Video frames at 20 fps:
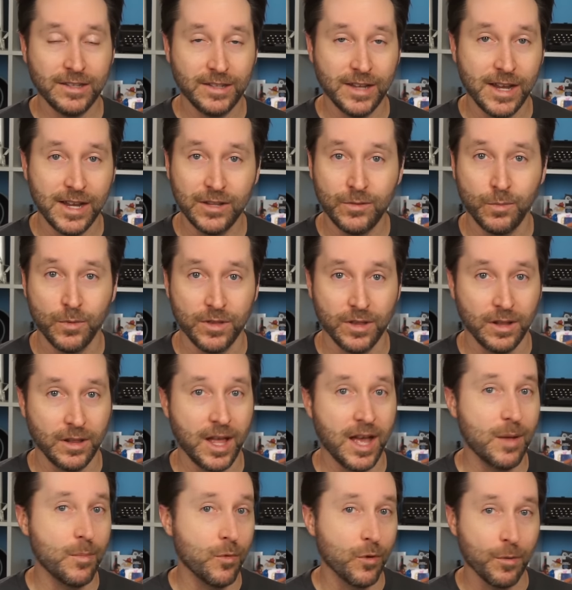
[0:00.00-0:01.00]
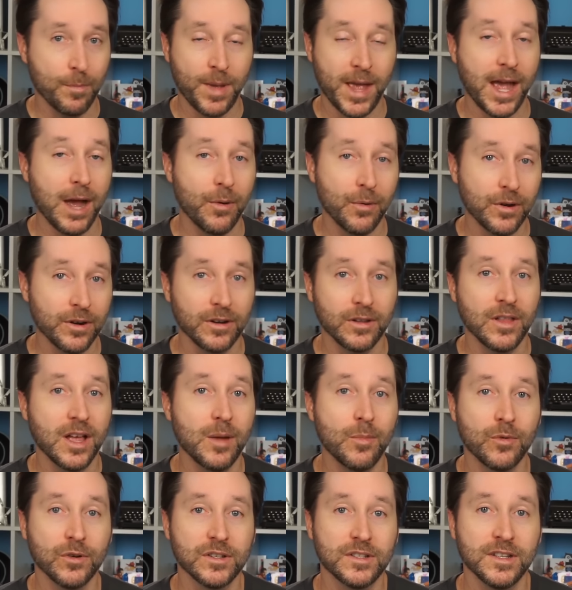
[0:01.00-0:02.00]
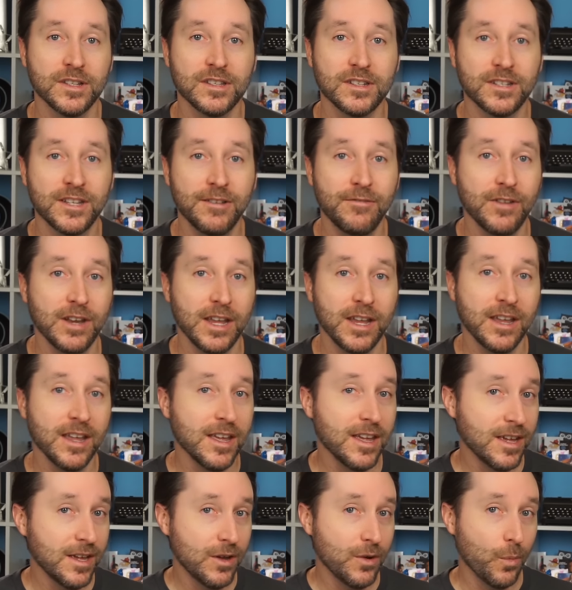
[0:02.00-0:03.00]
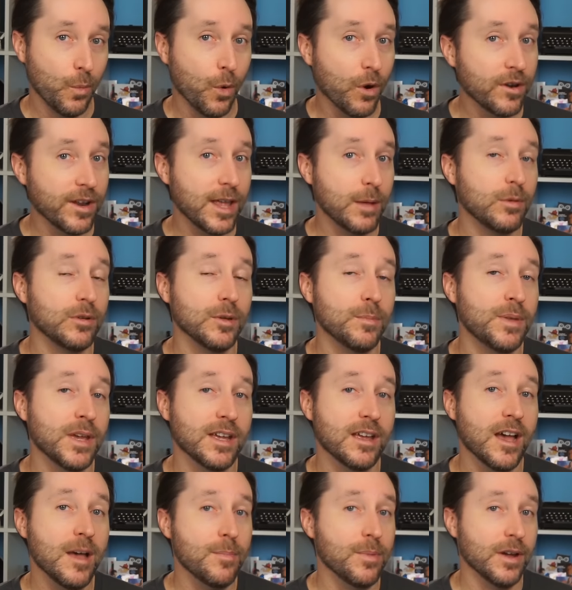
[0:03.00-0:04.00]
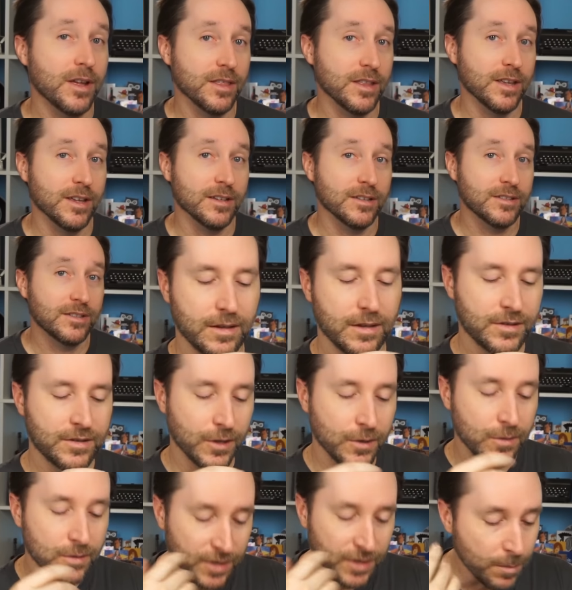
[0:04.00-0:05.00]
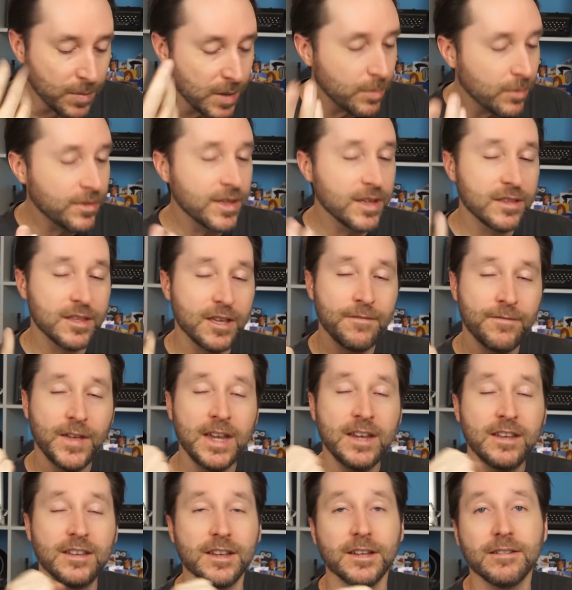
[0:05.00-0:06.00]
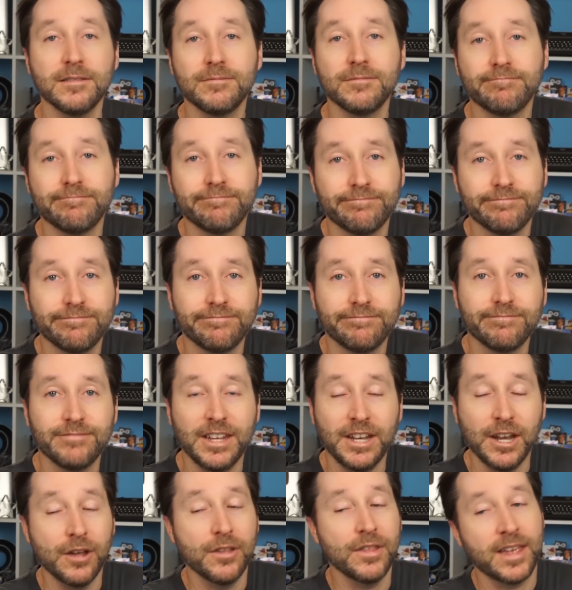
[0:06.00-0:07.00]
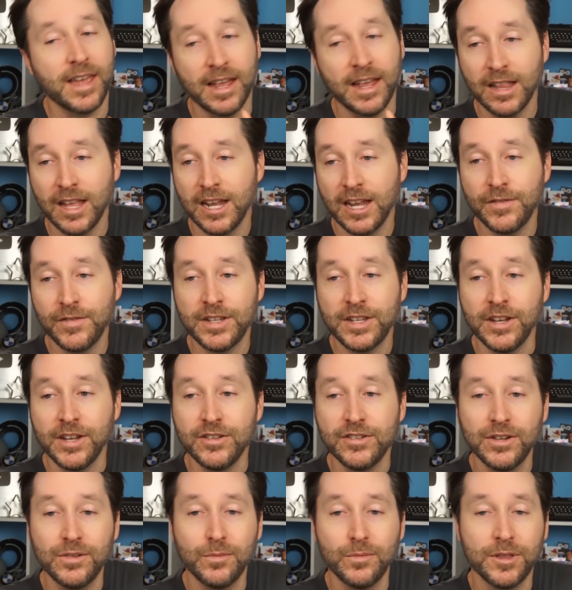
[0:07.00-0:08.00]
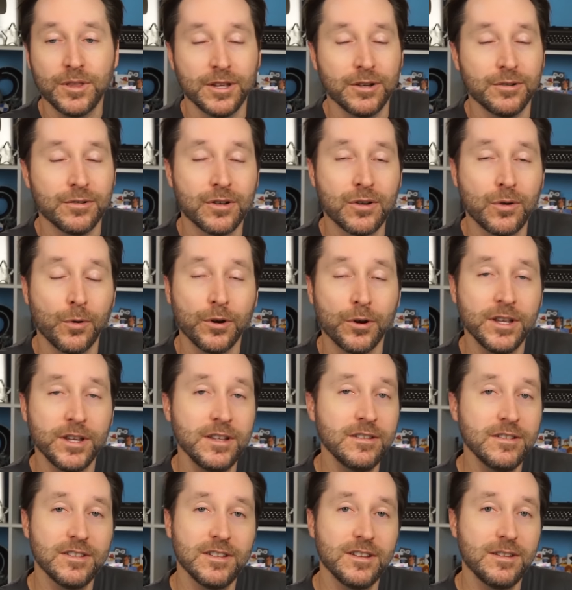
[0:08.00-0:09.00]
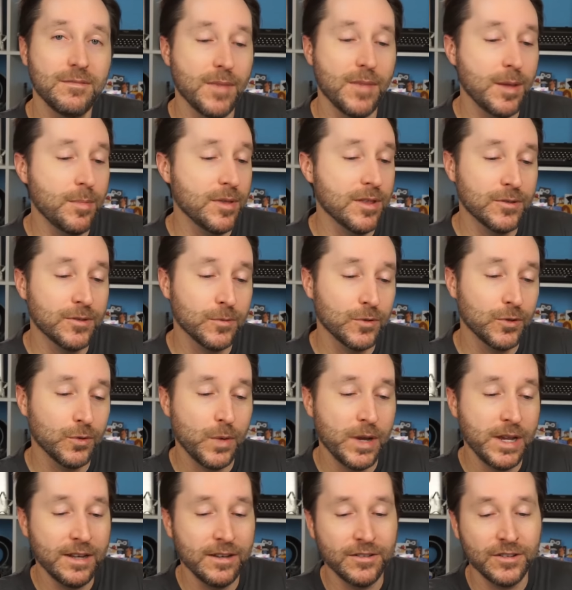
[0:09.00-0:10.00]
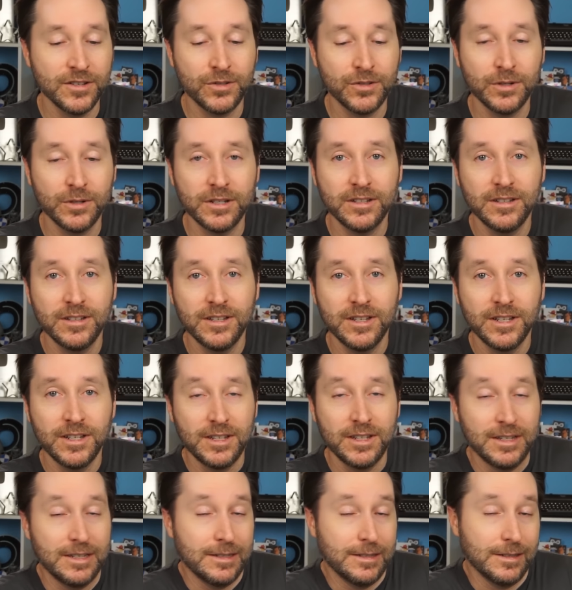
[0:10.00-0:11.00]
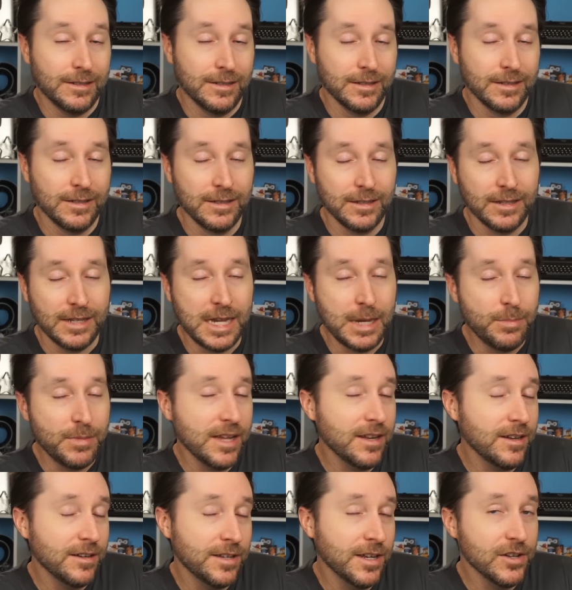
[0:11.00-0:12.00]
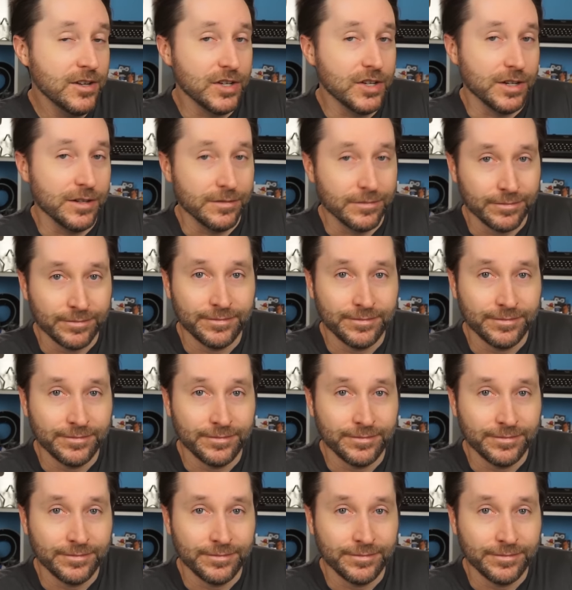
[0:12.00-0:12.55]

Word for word: States with a lot more power and a lot more sensitivity, weren't able to pick up on this. So some people think they faked it. You know, they got a lot of attention with their recordings, and maybe this was a way to just sort of keep that attention.